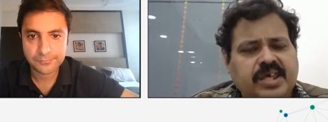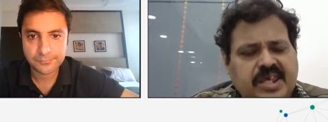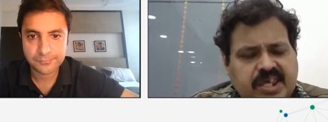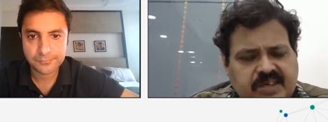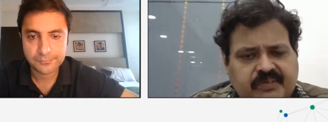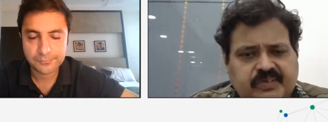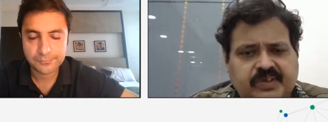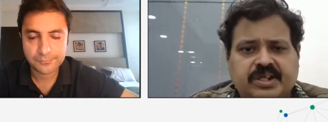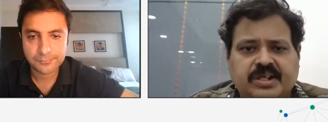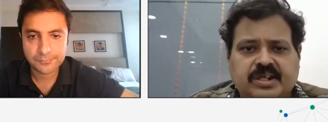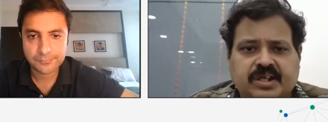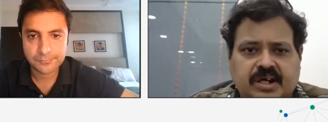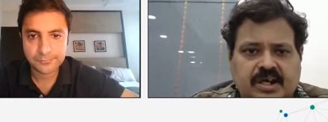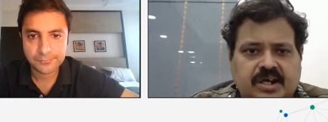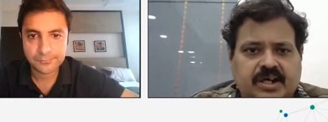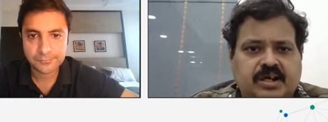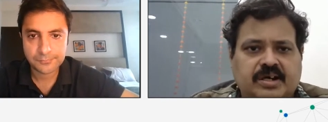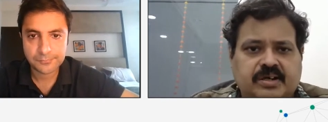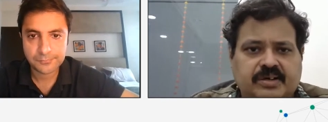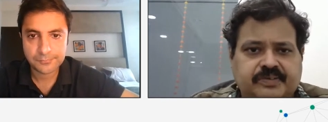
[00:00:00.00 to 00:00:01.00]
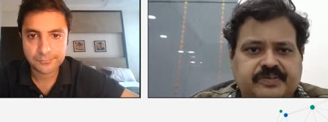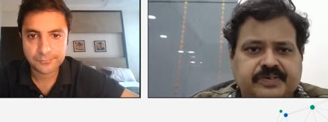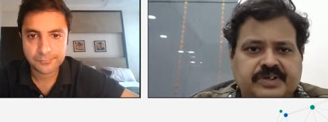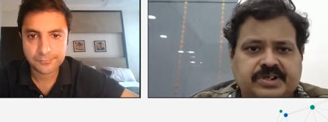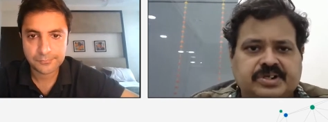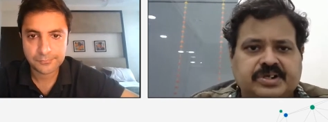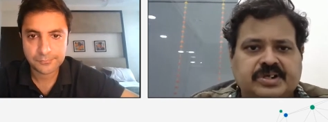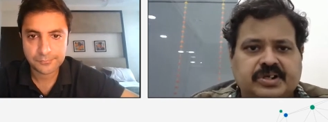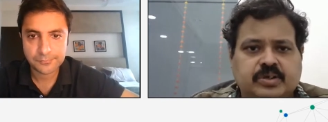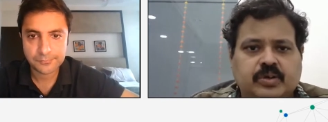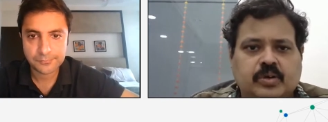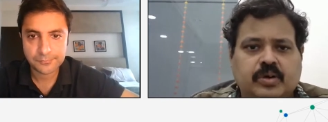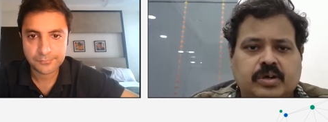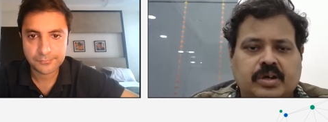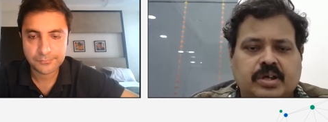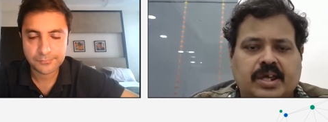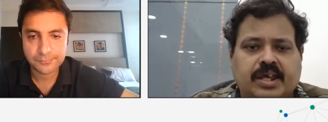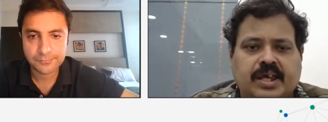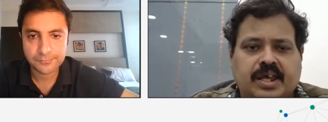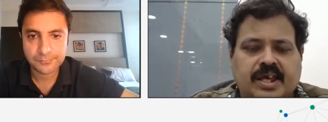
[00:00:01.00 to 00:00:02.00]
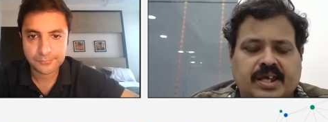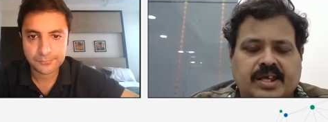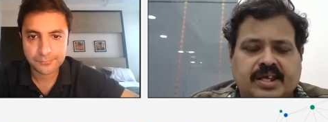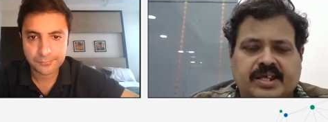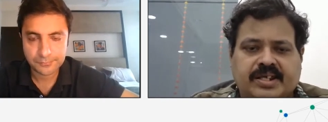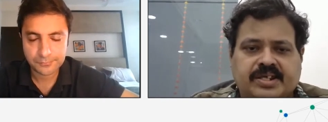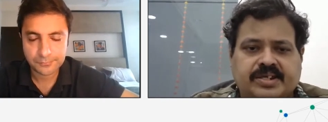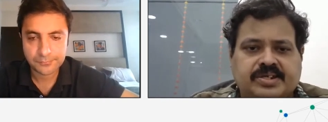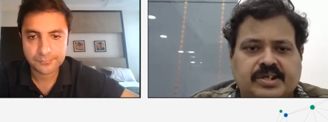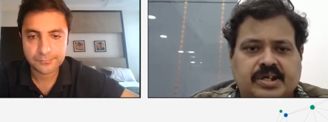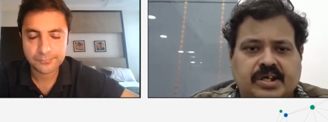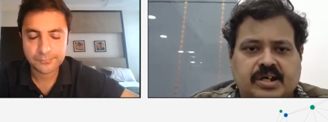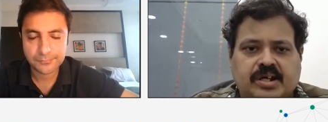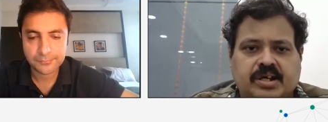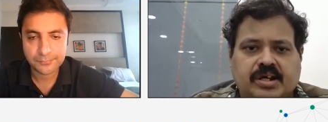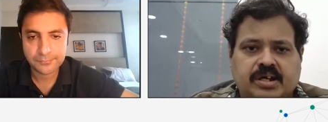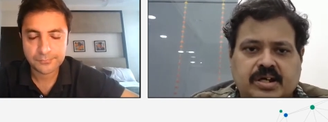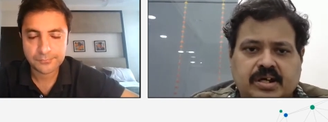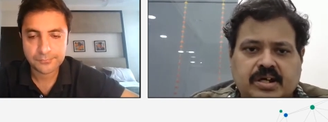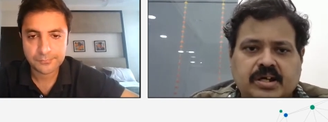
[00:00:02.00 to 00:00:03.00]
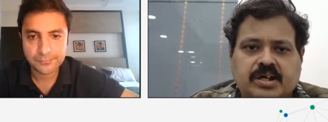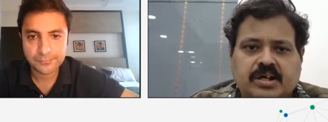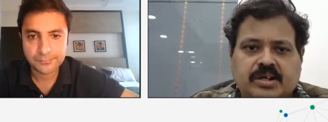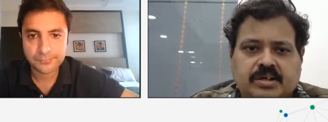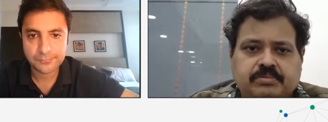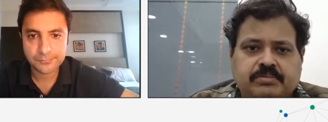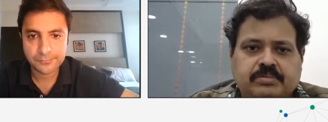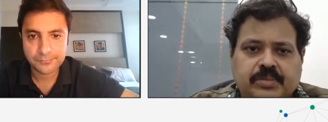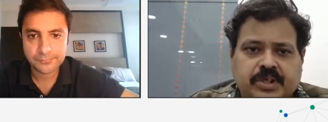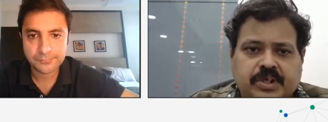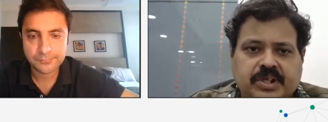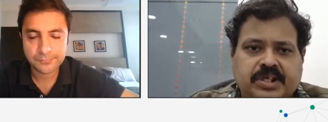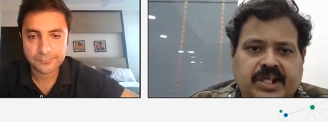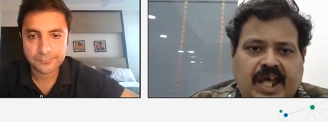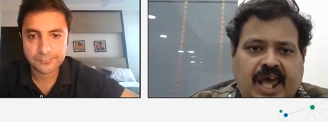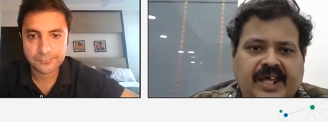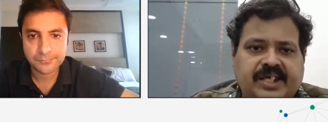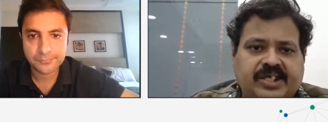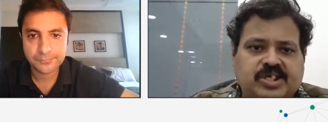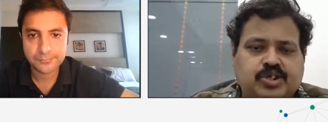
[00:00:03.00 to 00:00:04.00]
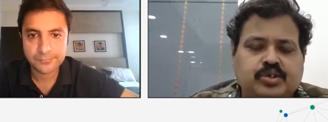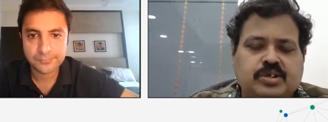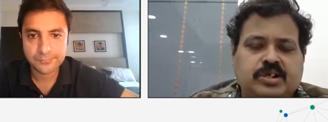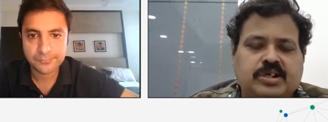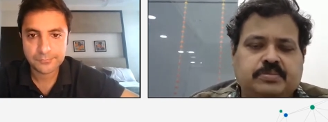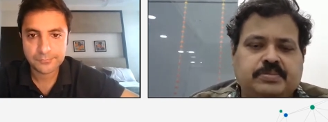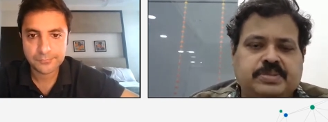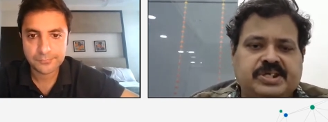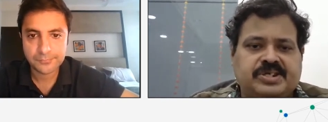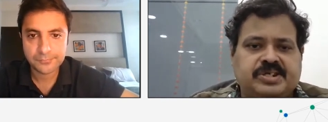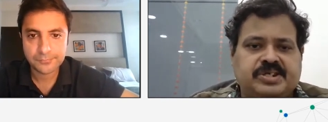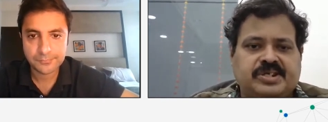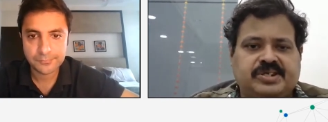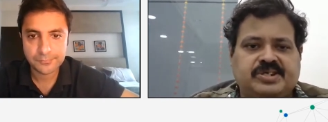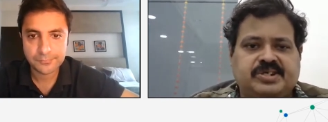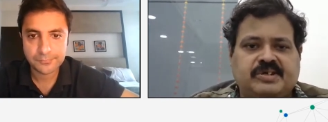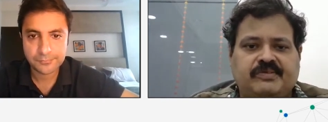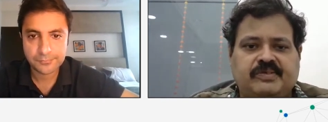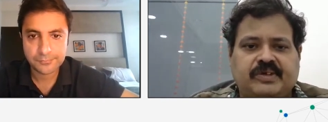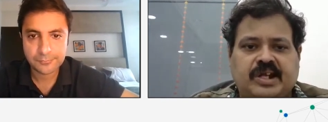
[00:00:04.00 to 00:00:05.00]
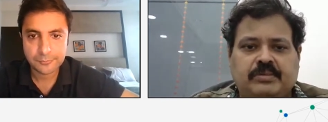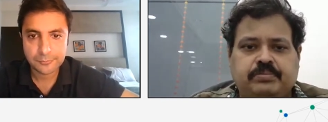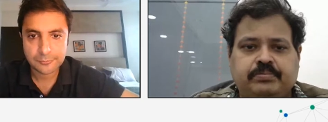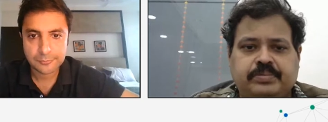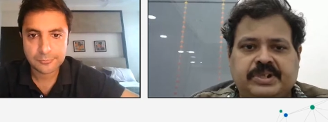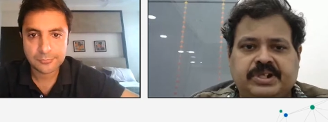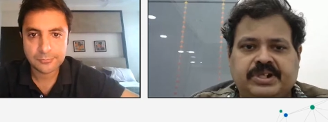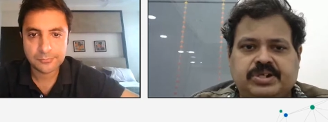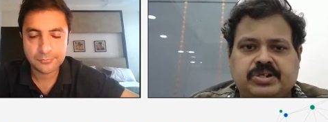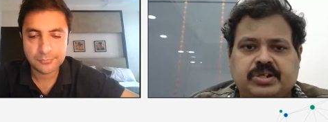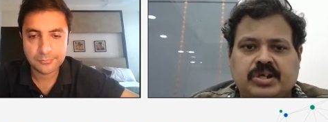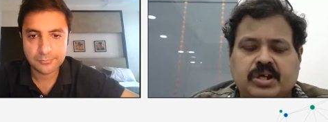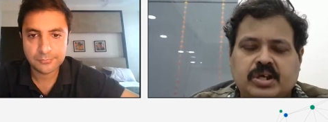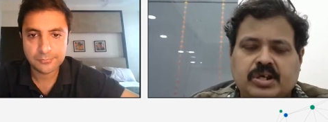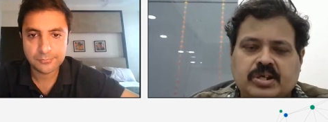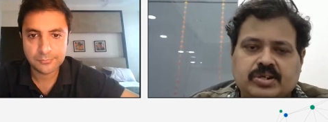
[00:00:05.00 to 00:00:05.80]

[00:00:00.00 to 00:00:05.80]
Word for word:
Speaker 1: even further go ahead in actual business development.